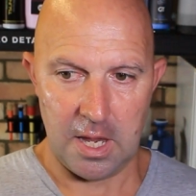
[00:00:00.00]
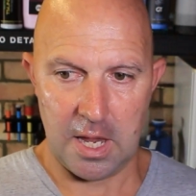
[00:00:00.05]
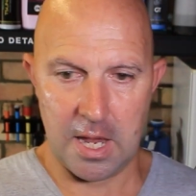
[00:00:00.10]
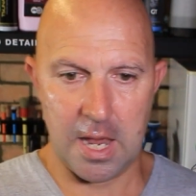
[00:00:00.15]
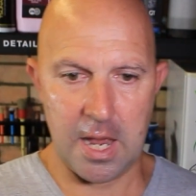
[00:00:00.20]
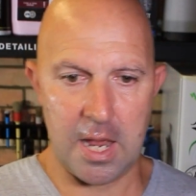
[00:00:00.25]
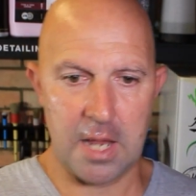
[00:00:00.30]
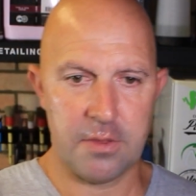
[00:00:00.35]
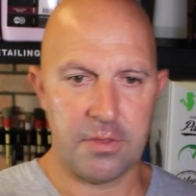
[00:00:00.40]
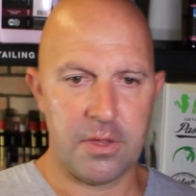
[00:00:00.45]

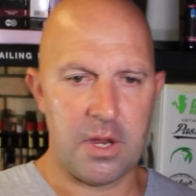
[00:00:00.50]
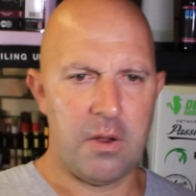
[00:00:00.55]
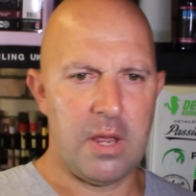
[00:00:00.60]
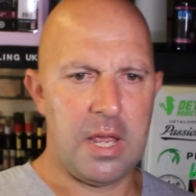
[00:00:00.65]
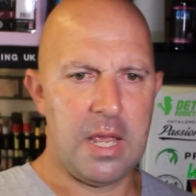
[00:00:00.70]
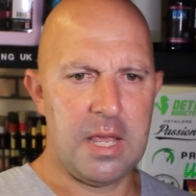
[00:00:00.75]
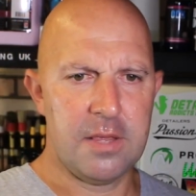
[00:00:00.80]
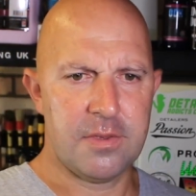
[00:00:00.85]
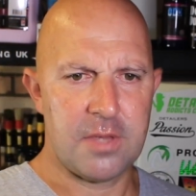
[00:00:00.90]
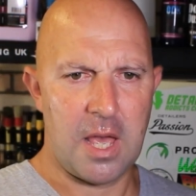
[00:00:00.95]
And there
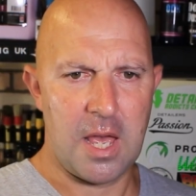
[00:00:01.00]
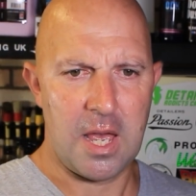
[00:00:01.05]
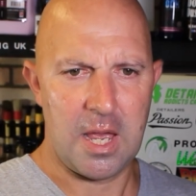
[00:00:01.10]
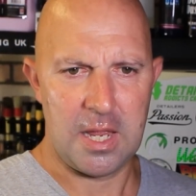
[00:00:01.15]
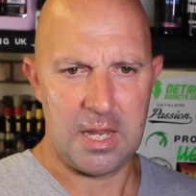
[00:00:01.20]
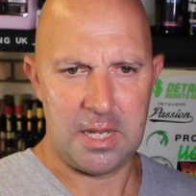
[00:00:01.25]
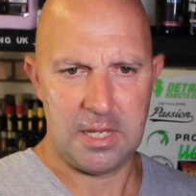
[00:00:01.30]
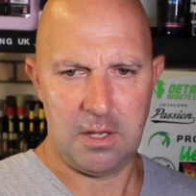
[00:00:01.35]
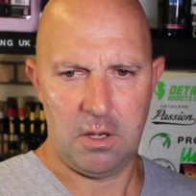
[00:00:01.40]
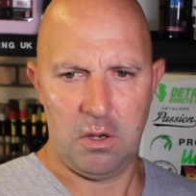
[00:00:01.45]
is
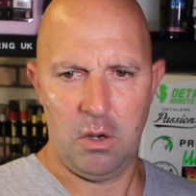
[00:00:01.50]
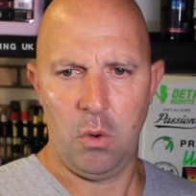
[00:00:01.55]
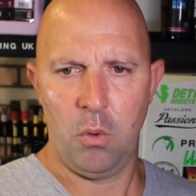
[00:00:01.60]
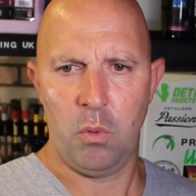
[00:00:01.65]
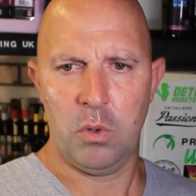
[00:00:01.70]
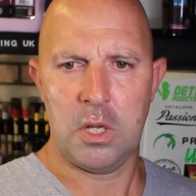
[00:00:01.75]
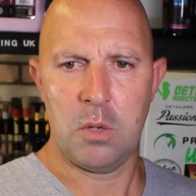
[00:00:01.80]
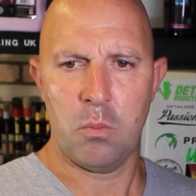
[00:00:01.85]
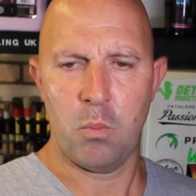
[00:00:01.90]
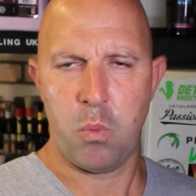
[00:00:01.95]
a
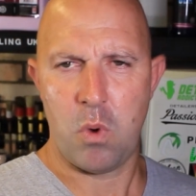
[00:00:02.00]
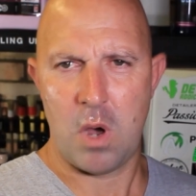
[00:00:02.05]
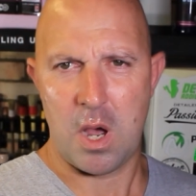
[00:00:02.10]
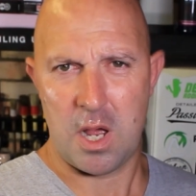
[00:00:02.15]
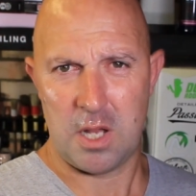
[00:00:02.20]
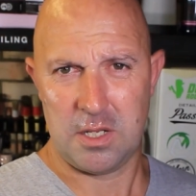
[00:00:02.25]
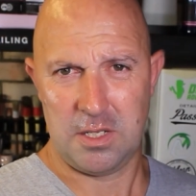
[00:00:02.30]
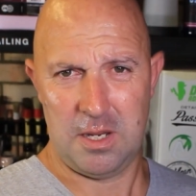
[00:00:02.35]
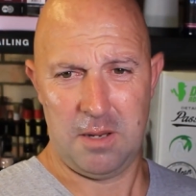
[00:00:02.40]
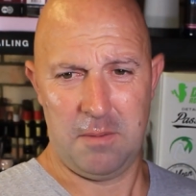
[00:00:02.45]

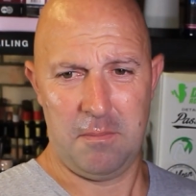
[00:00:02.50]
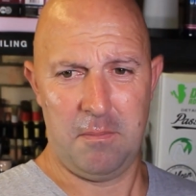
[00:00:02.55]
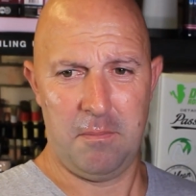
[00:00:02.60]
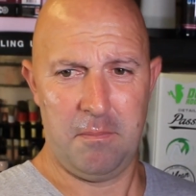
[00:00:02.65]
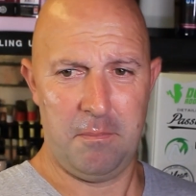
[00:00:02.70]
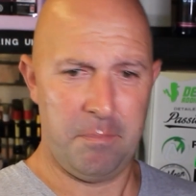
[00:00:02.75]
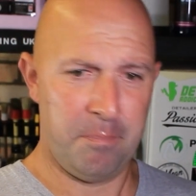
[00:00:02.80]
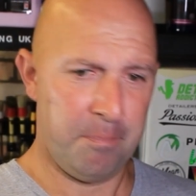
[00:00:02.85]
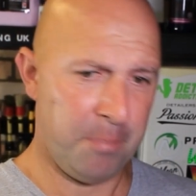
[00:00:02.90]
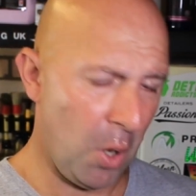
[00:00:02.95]
all-in-one
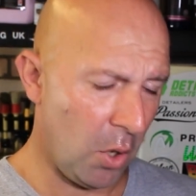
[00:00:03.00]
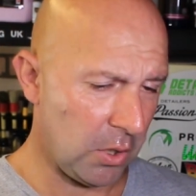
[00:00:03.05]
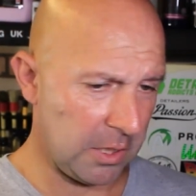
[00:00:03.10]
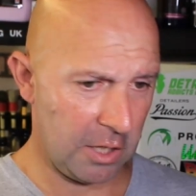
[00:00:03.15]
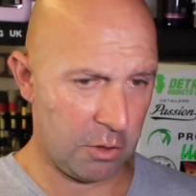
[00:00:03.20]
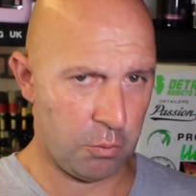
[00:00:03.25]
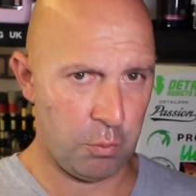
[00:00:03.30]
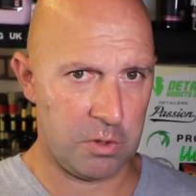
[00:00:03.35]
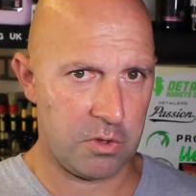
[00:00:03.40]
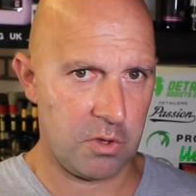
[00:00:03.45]

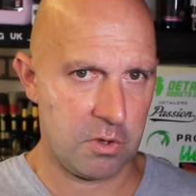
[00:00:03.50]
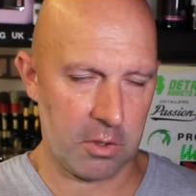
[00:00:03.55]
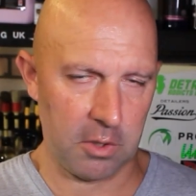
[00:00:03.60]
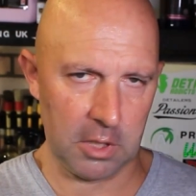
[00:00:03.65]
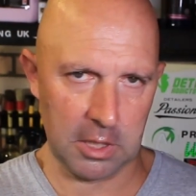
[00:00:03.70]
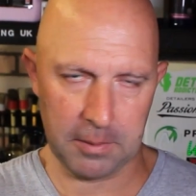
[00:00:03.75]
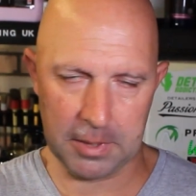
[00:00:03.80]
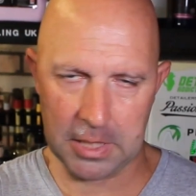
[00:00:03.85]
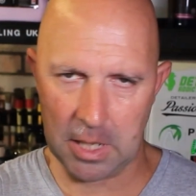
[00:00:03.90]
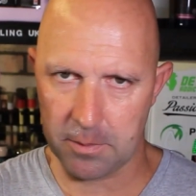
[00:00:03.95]
polish, which is going
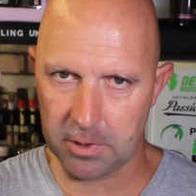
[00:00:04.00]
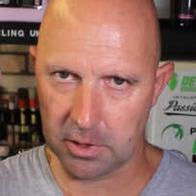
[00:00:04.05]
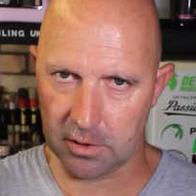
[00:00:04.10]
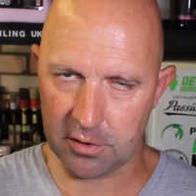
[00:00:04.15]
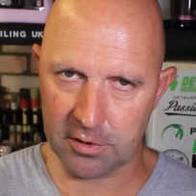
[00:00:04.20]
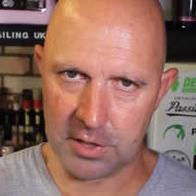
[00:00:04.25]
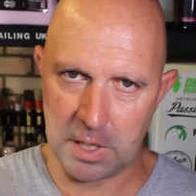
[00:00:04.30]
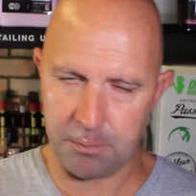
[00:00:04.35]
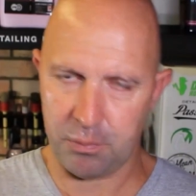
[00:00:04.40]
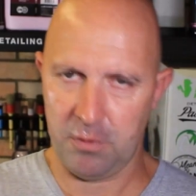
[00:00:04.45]
to be coming on a
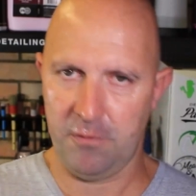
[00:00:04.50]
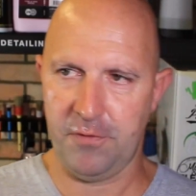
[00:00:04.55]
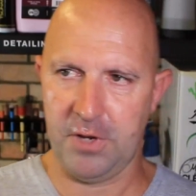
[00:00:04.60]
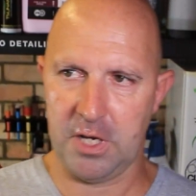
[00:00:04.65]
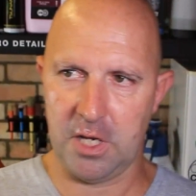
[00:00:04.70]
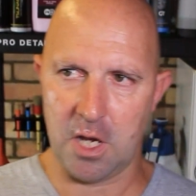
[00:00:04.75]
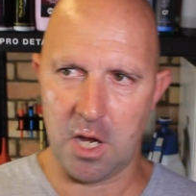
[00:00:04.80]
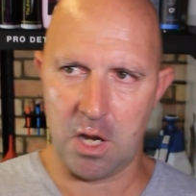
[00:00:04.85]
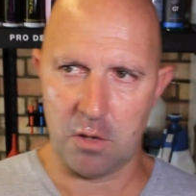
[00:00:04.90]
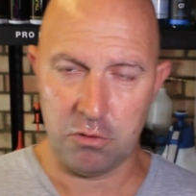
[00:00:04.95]
separate
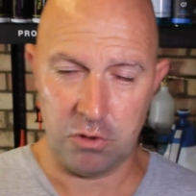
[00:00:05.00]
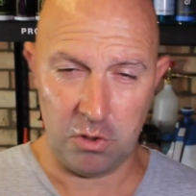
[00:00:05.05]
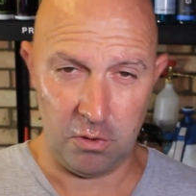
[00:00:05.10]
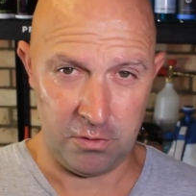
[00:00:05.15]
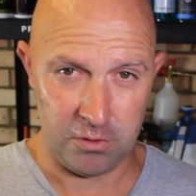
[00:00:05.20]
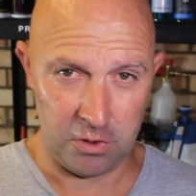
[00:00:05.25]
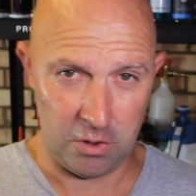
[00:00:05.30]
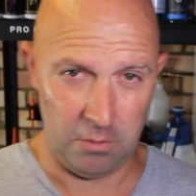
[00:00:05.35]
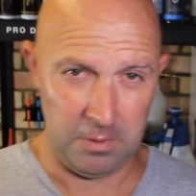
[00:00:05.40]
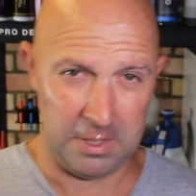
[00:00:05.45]
video due
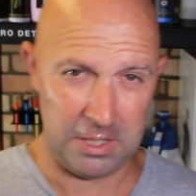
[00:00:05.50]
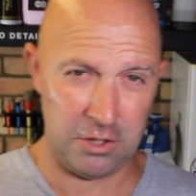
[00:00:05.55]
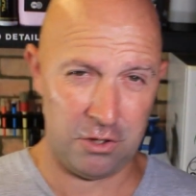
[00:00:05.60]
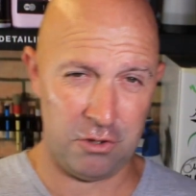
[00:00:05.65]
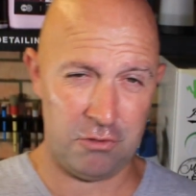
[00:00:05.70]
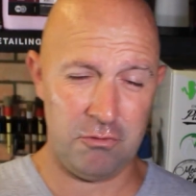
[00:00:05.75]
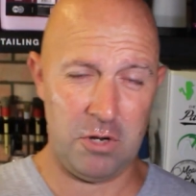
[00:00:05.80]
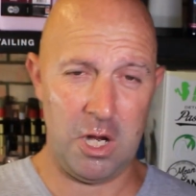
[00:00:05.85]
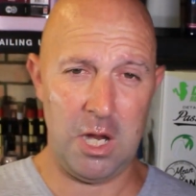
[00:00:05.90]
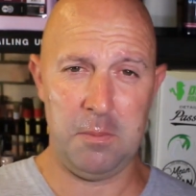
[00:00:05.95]
to
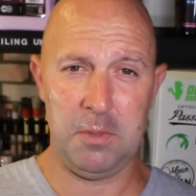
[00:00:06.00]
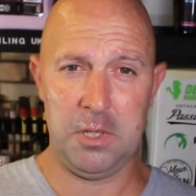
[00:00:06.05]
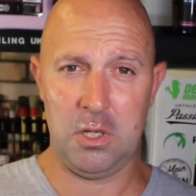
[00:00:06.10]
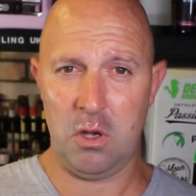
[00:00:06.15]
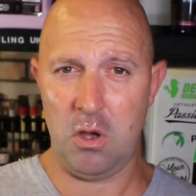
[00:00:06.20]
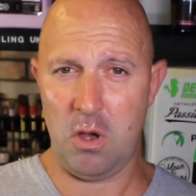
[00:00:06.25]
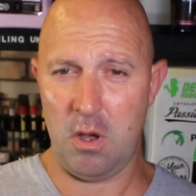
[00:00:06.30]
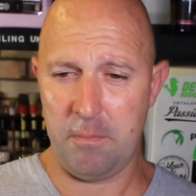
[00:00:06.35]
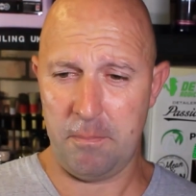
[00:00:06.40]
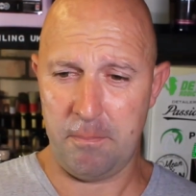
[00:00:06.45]
extremely
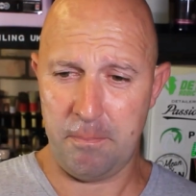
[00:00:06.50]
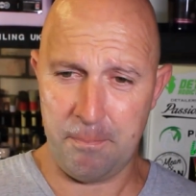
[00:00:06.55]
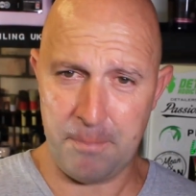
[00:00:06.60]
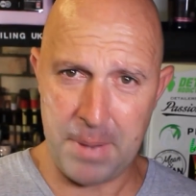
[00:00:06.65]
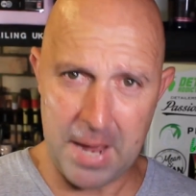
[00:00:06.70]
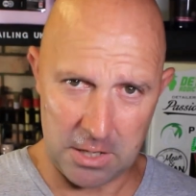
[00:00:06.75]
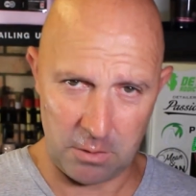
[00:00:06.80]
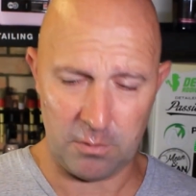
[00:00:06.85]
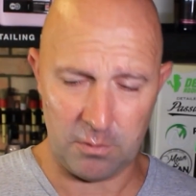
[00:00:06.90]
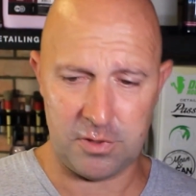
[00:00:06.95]
hot
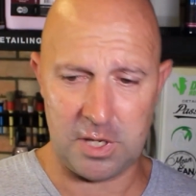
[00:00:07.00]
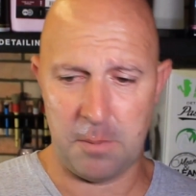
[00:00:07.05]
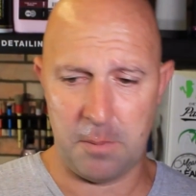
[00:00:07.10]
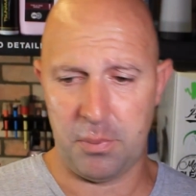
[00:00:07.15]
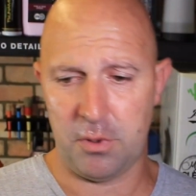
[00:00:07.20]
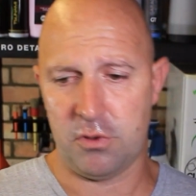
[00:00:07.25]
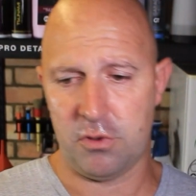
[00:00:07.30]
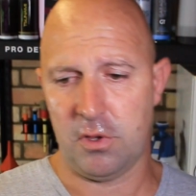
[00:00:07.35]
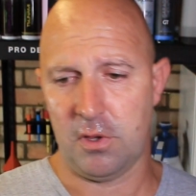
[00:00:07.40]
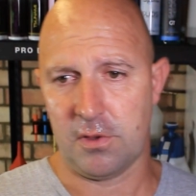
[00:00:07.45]
panel
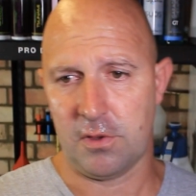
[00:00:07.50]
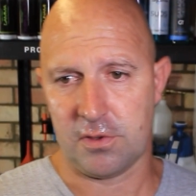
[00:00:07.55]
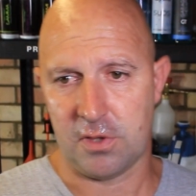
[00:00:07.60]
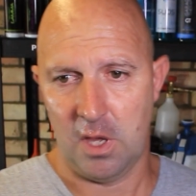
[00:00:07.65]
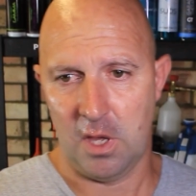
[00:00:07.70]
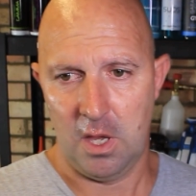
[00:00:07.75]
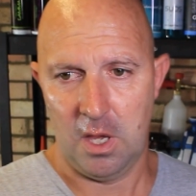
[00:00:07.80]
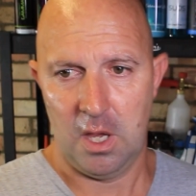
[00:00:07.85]
temperatures.